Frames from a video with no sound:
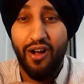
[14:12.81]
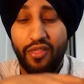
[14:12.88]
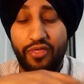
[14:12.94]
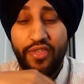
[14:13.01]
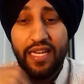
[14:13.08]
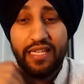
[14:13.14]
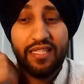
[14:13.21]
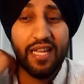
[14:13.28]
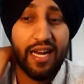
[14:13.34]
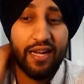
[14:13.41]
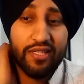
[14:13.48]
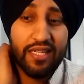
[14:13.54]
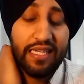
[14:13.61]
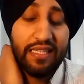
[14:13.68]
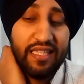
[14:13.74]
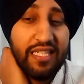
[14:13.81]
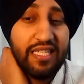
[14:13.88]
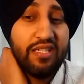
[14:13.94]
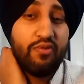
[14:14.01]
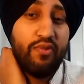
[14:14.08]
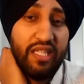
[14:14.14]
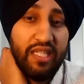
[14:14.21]
All things that I was like, this
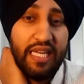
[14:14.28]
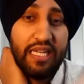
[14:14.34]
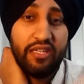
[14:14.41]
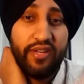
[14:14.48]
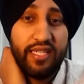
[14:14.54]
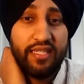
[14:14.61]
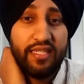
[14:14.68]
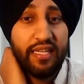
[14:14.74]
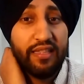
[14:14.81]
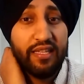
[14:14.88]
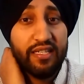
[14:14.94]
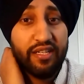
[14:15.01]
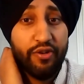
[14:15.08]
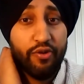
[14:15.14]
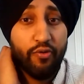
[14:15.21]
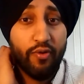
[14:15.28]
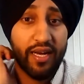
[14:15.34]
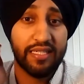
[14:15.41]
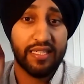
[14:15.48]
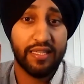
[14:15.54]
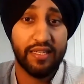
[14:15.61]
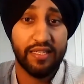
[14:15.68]
is really interesting. There's
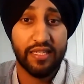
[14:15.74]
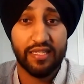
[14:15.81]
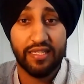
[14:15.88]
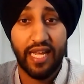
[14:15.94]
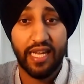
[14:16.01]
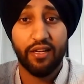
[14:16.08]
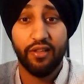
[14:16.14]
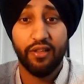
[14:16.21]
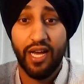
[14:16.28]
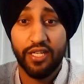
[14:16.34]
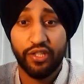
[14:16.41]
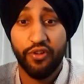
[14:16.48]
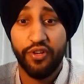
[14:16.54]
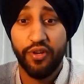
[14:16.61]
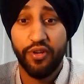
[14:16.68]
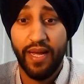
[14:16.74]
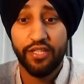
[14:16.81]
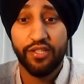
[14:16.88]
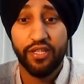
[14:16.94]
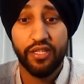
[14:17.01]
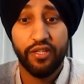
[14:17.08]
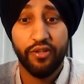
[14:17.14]
nuance and there's a psychological
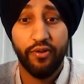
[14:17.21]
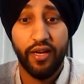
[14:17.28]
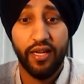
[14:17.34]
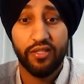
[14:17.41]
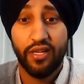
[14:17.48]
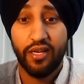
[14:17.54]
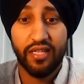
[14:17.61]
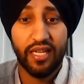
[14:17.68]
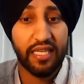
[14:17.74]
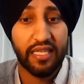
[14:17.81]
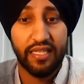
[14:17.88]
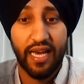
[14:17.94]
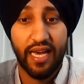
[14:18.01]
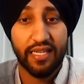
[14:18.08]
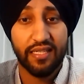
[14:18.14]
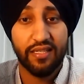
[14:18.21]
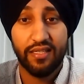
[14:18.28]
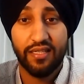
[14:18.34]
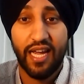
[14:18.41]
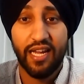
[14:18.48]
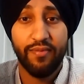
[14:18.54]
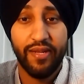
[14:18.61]
dimension to it. So I was like, yes,
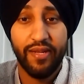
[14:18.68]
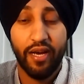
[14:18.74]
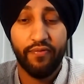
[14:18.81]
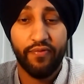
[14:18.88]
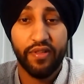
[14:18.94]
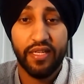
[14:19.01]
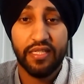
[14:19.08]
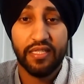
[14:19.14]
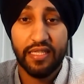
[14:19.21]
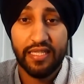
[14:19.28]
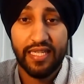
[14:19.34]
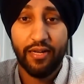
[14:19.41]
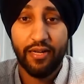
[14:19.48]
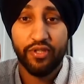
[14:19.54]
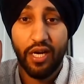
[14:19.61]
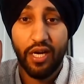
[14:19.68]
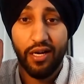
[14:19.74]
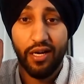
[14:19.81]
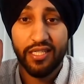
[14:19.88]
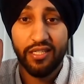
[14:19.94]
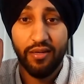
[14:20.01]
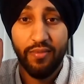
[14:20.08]
sign me up for this. This sounds
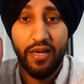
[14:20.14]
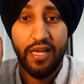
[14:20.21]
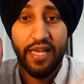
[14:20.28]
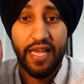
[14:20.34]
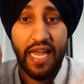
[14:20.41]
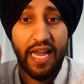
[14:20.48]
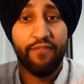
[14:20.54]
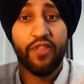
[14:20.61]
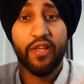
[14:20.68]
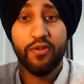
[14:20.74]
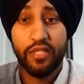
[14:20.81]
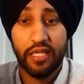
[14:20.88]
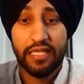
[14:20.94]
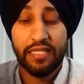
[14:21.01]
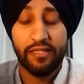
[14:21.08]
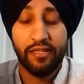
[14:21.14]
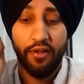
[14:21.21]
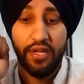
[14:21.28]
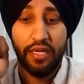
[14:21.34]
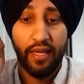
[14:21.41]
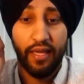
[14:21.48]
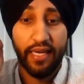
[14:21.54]
awesome. If there's a
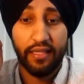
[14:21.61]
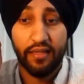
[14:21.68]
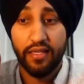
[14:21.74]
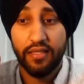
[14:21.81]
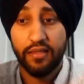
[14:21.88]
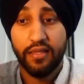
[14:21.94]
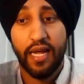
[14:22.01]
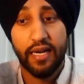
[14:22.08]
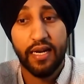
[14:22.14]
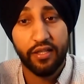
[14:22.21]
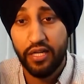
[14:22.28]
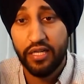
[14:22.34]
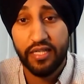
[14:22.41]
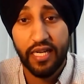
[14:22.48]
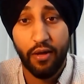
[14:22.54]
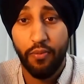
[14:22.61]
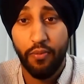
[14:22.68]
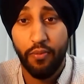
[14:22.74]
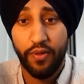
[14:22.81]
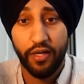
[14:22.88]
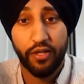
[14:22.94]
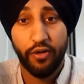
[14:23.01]
consulting like this. And it turns
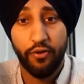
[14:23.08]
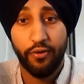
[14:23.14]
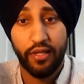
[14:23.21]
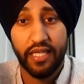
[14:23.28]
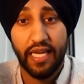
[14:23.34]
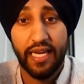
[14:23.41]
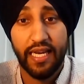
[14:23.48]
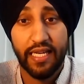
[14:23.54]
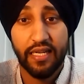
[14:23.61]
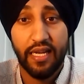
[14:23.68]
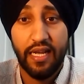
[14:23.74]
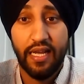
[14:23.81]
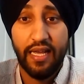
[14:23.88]
out there totally is.